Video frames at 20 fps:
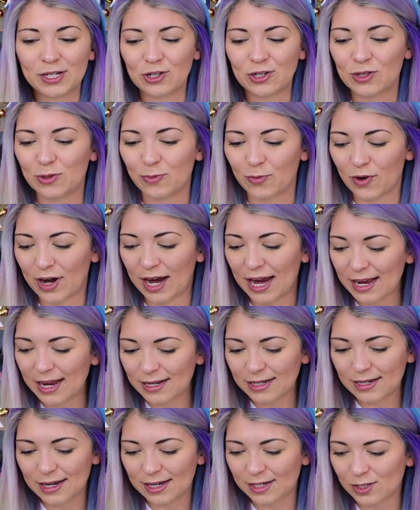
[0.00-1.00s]
to the
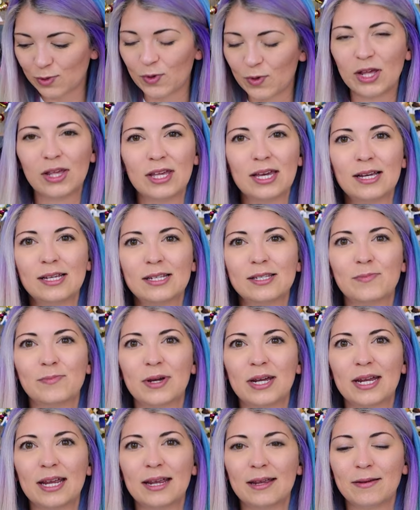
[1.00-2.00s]
brand as well as
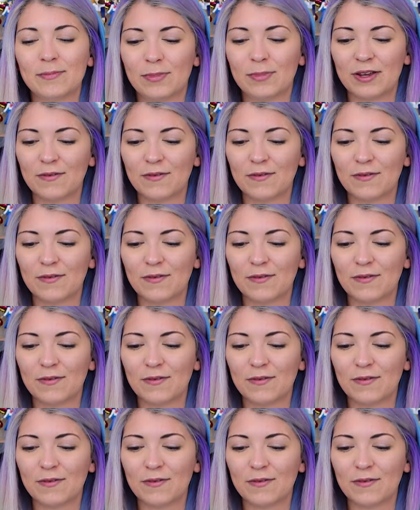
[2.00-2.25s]
my